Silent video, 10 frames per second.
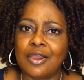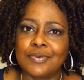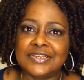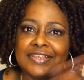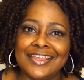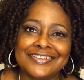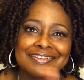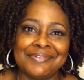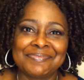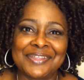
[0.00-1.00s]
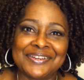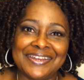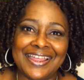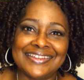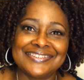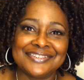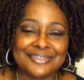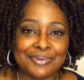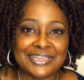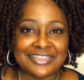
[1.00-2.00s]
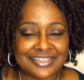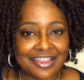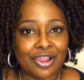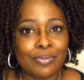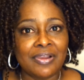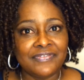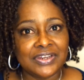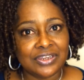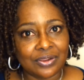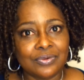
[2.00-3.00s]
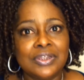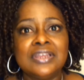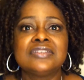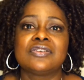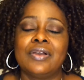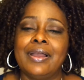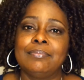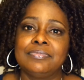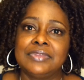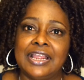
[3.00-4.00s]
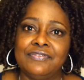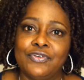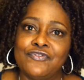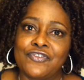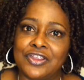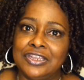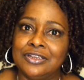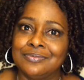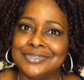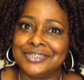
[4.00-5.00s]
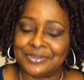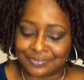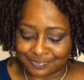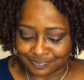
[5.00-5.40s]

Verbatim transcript: always has something nice and sweet to say on my video, so I'm thankful for him too.